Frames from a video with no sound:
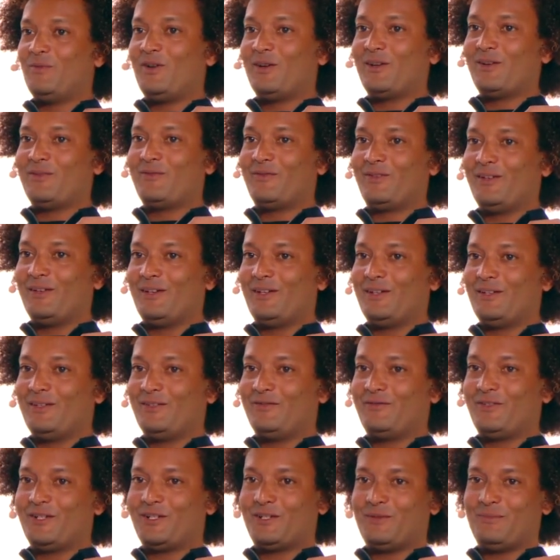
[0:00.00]
One of the
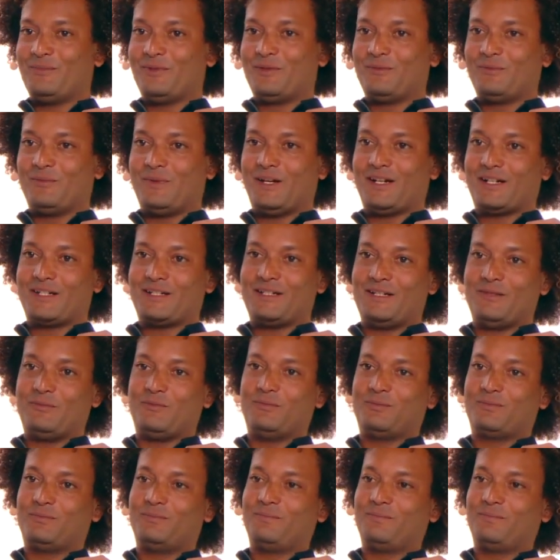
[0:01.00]
fishermen actually